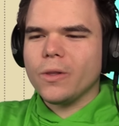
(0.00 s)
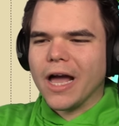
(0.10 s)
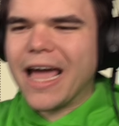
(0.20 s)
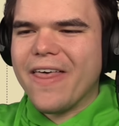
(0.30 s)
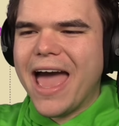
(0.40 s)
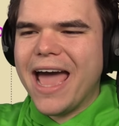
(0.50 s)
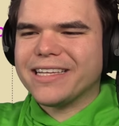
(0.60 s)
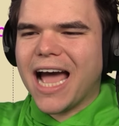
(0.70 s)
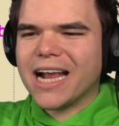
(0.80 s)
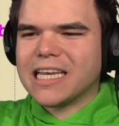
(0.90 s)
Look at that,
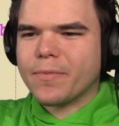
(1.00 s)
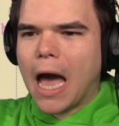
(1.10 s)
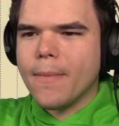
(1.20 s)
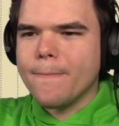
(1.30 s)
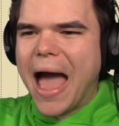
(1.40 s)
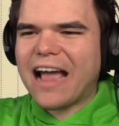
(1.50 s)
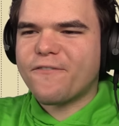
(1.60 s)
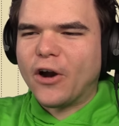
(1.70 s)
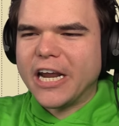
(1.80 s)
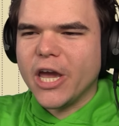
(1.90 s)
Josh! I'm coming back
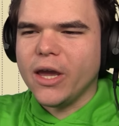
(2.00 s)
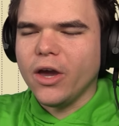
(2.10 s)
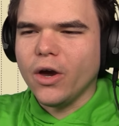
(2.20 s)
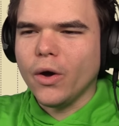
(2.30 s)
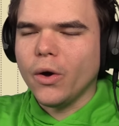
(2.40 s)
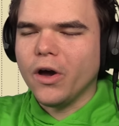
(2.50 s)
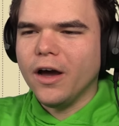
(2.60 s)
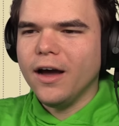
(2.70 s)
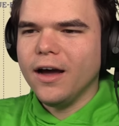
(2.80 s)
for you.